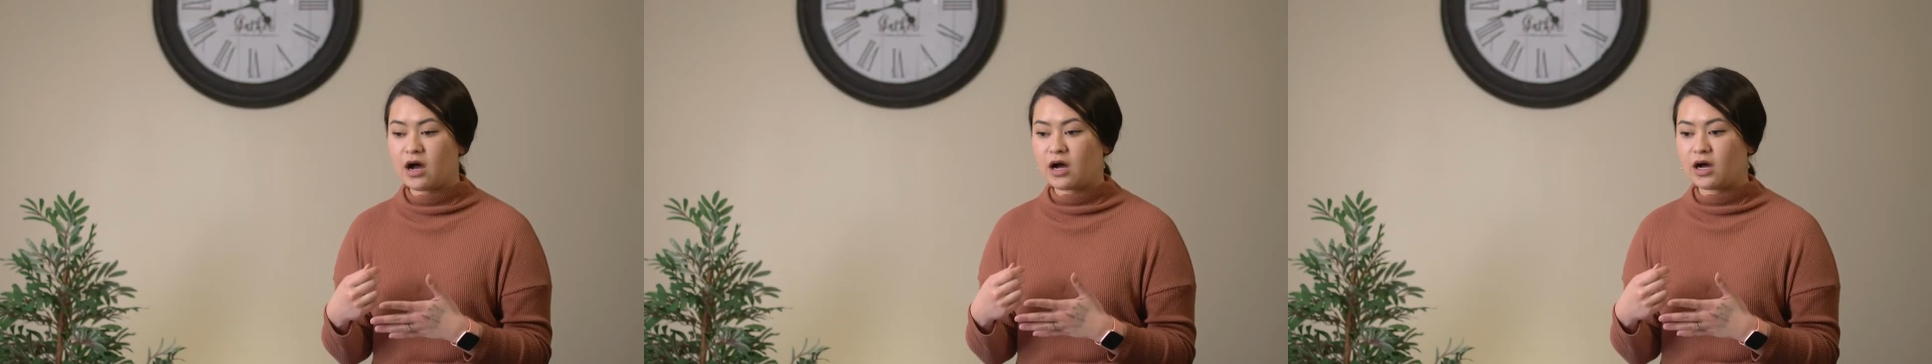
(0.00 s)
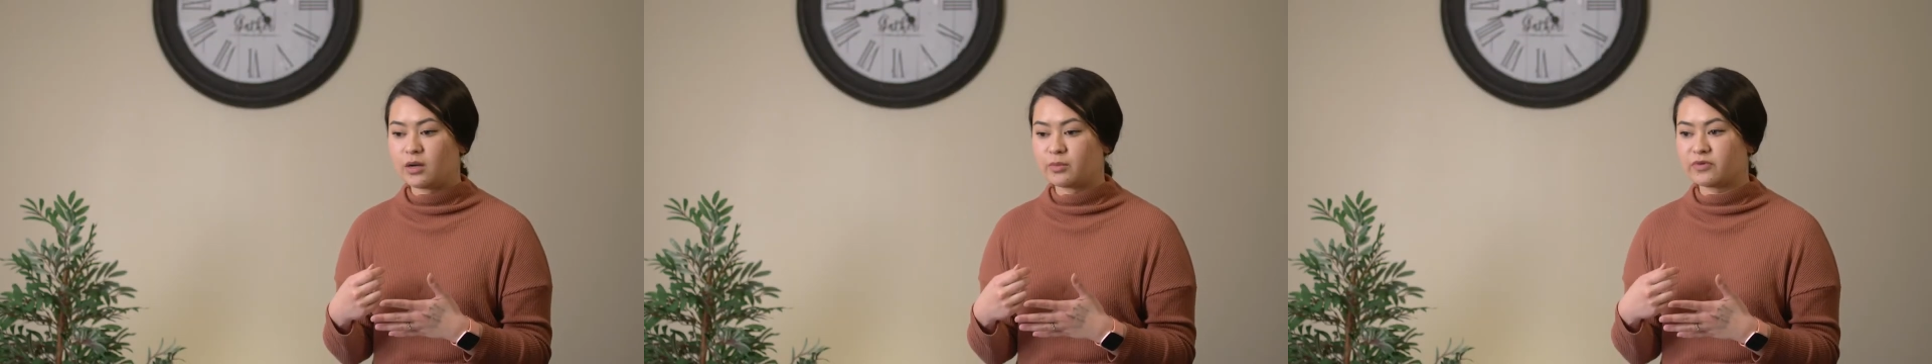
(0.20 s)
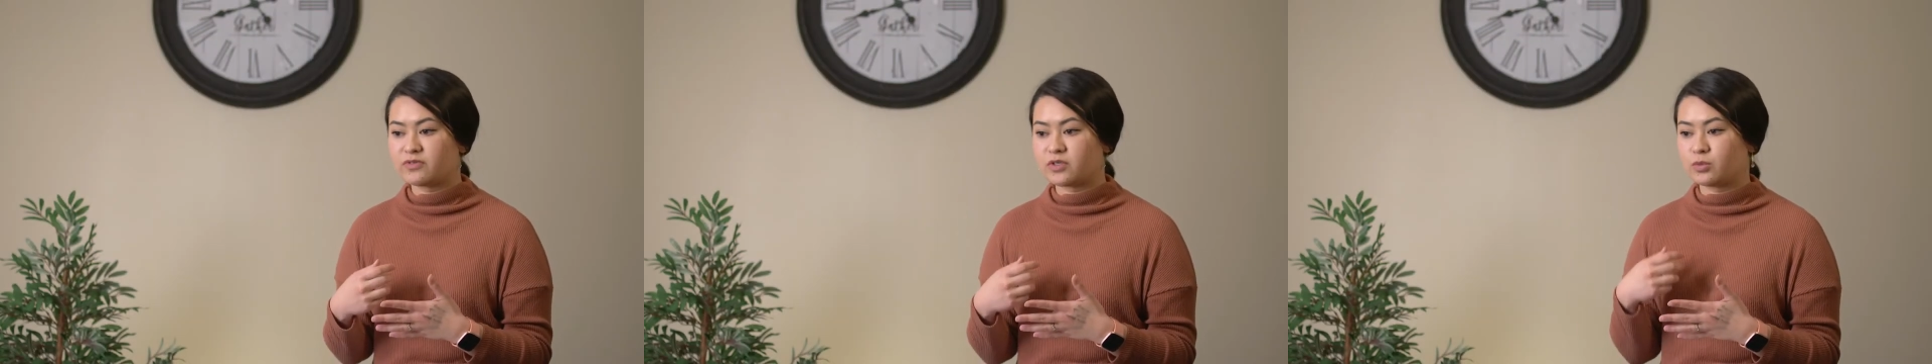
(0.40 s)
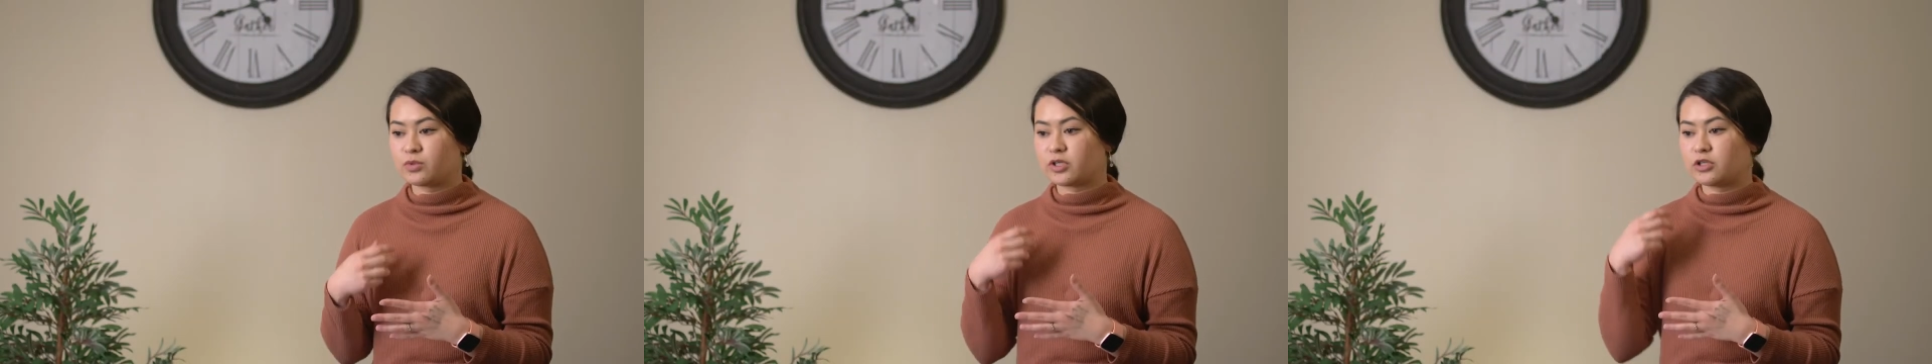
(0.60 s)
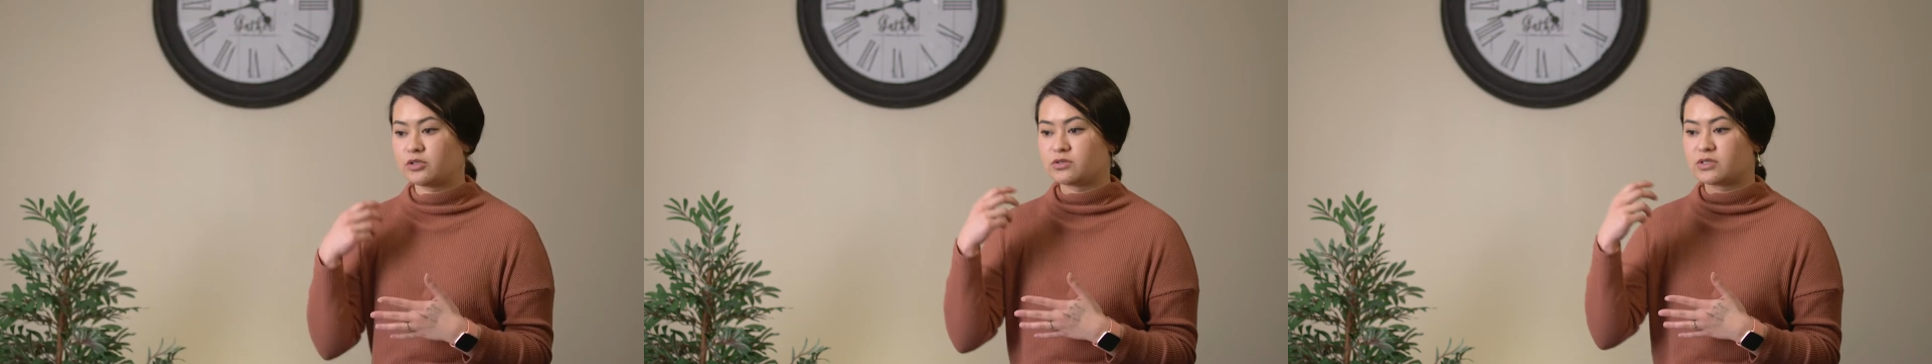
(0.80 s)
If
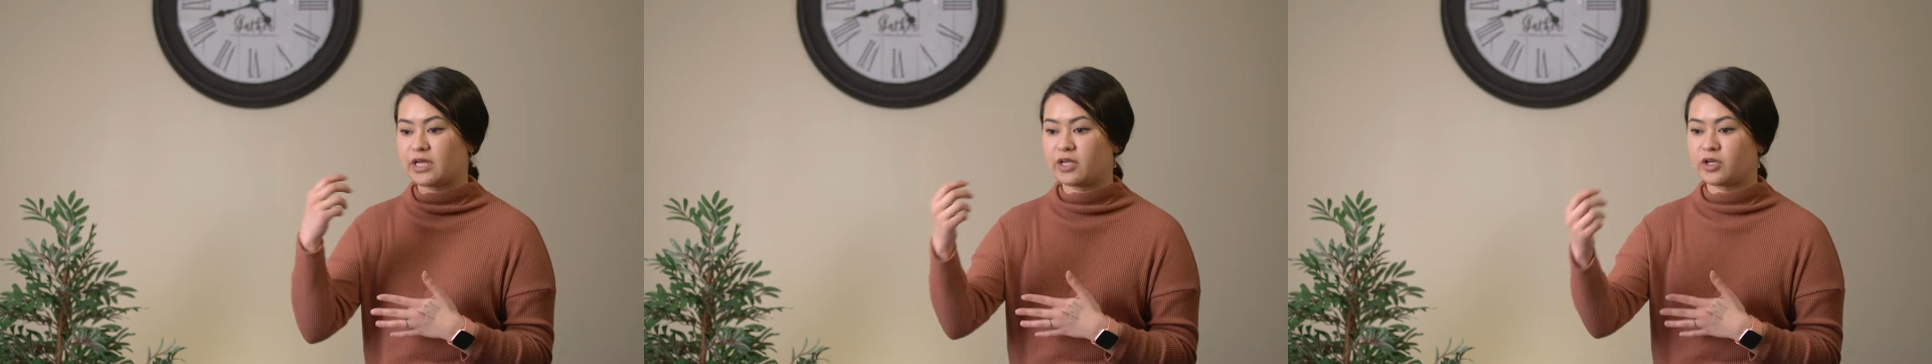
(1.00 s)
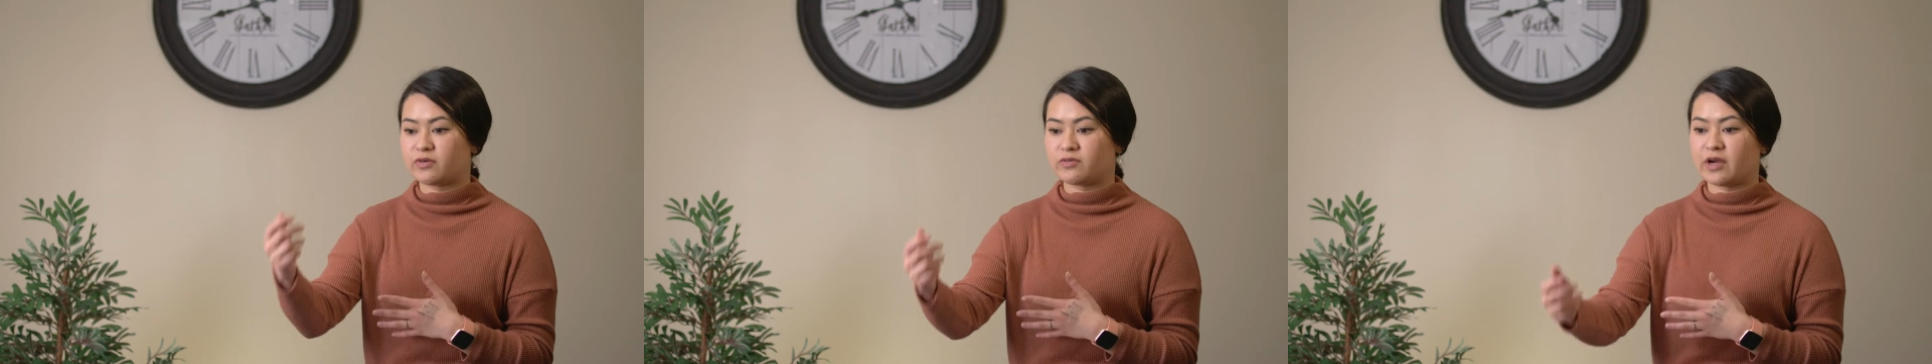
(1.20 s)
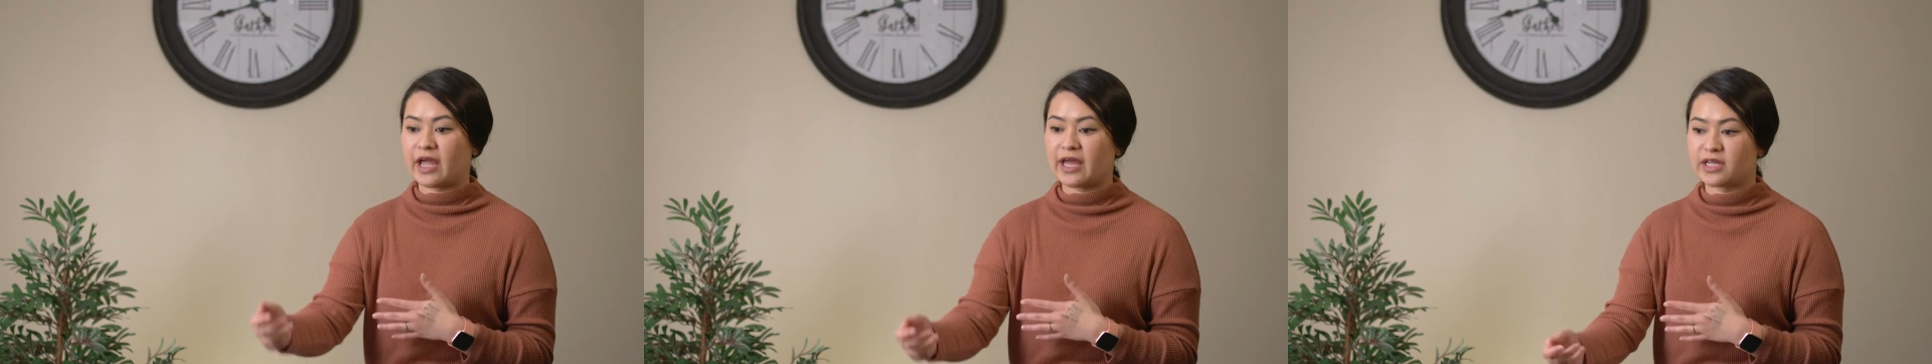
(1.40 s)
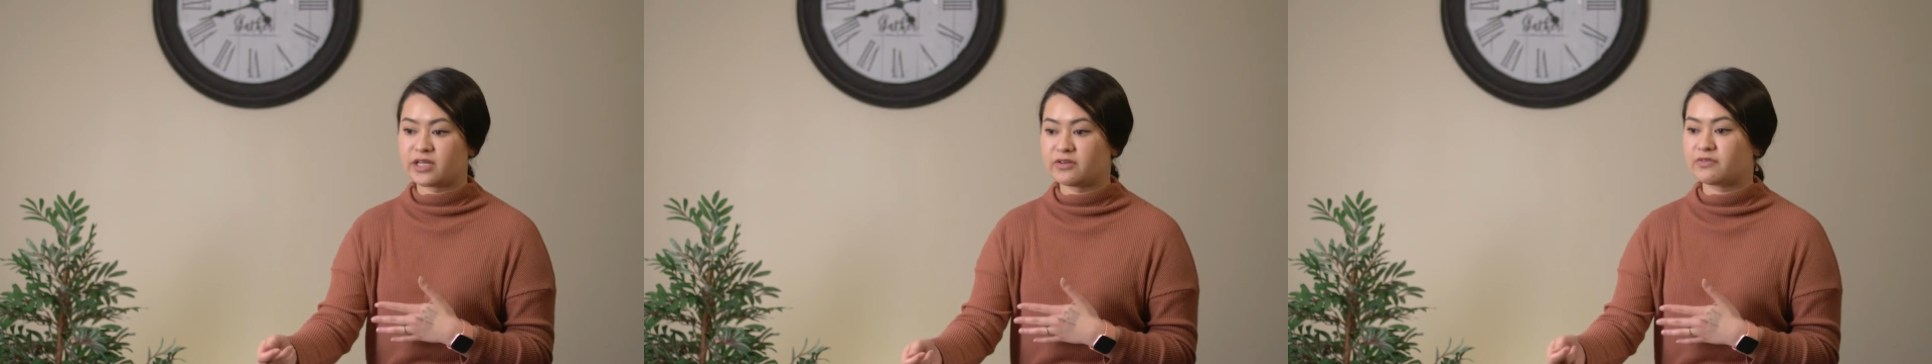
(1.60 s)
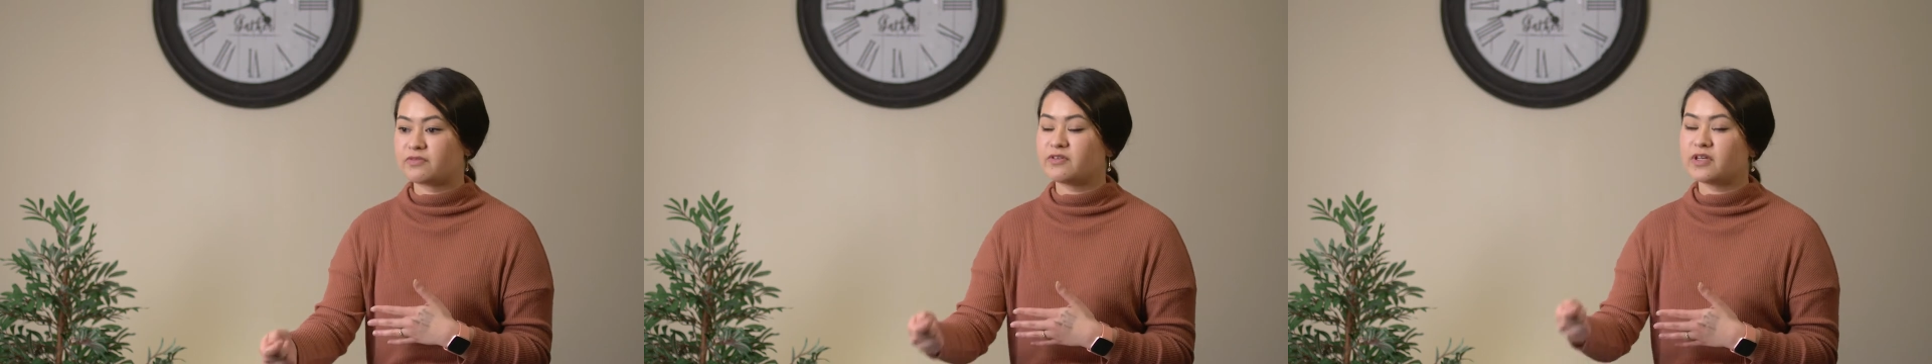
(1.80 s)
someone can use hand over
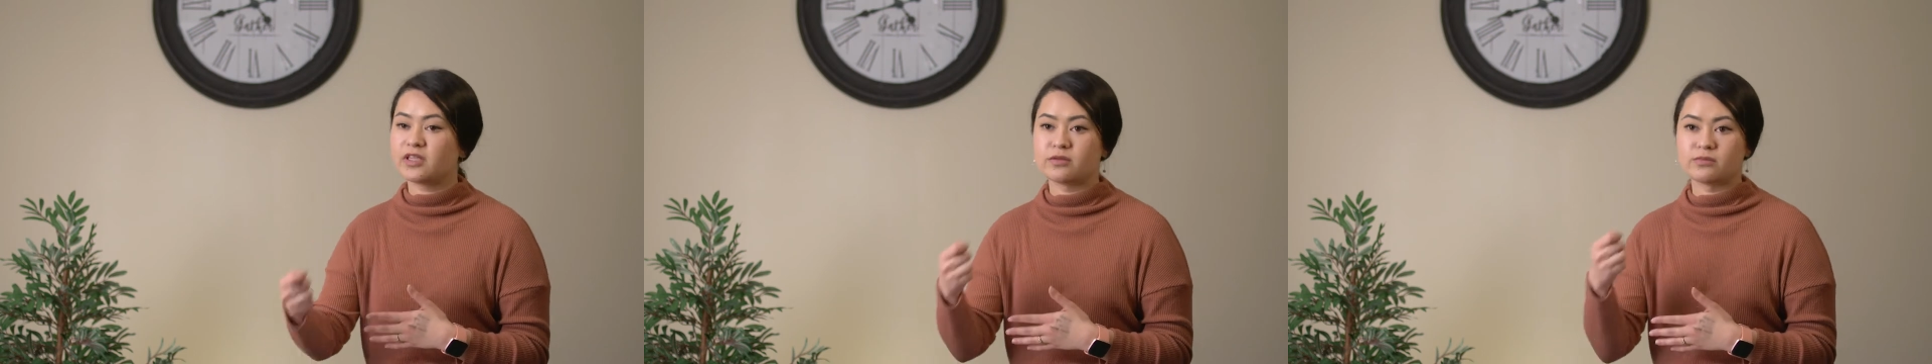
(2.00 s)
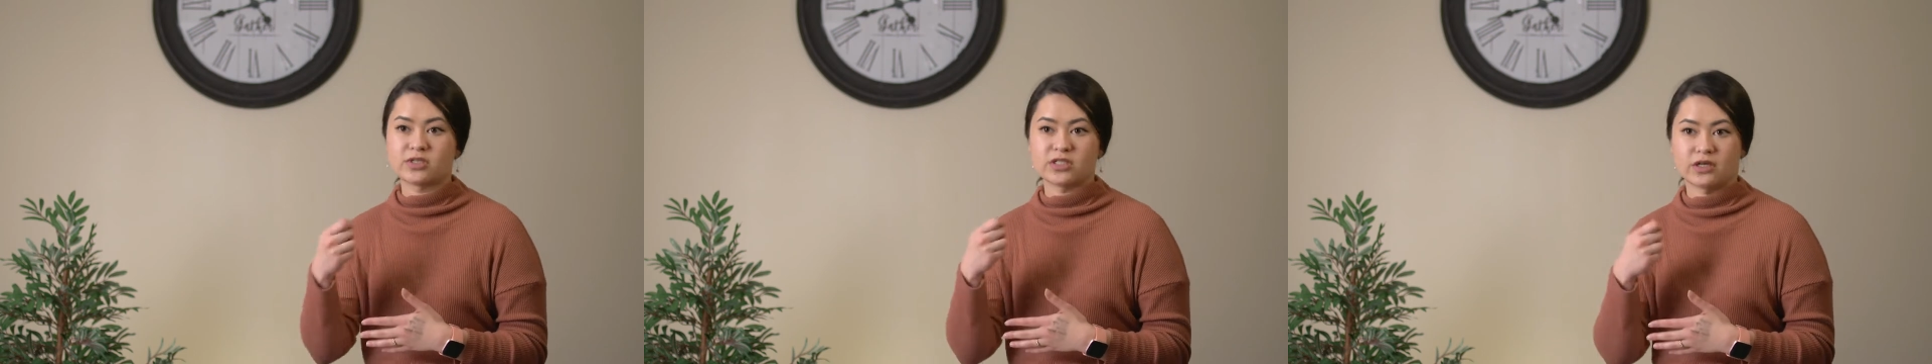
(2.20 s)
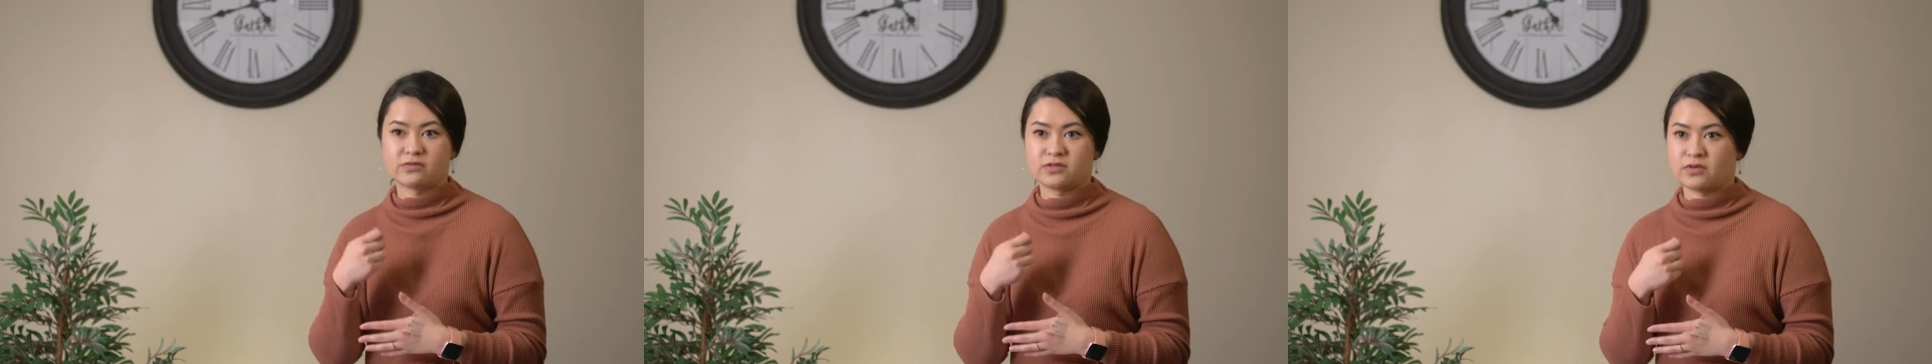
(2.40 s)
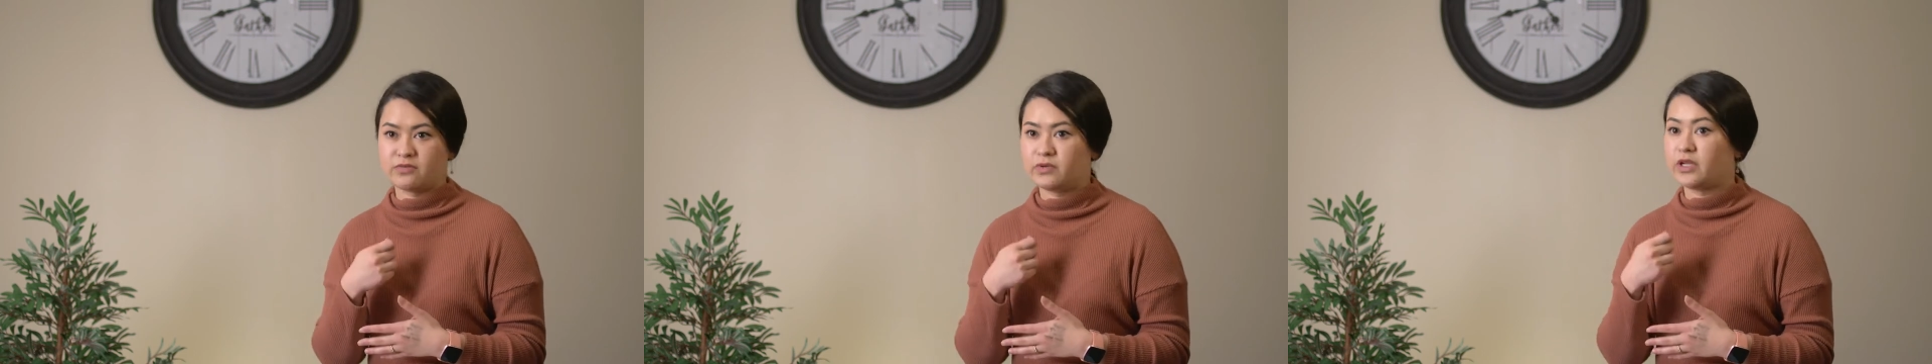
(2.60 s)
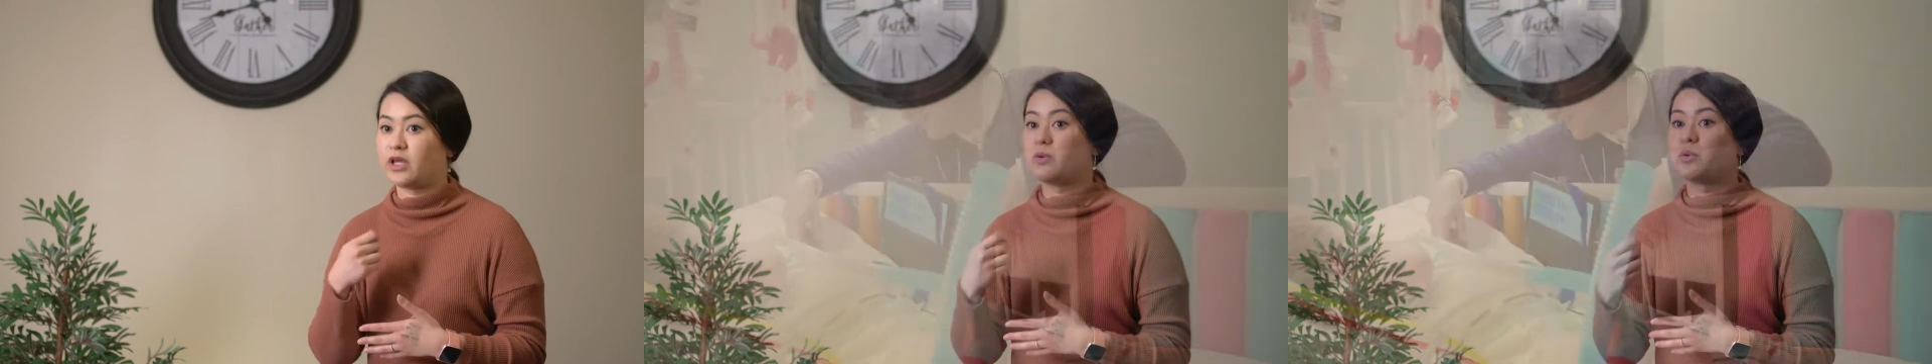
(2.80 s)
hand to feed themselves
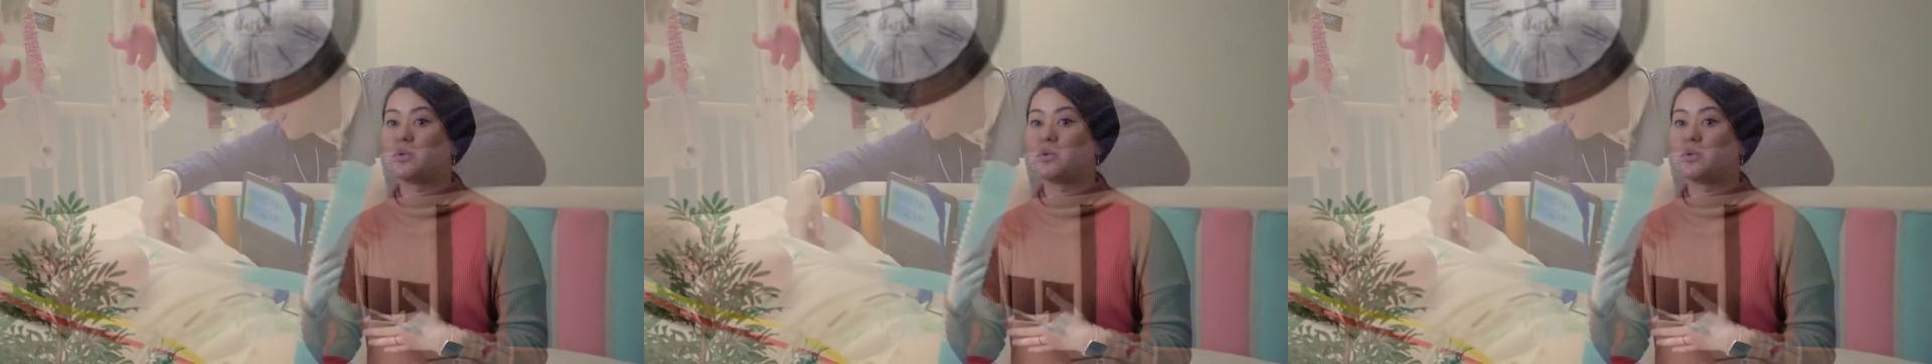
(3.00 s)
every day,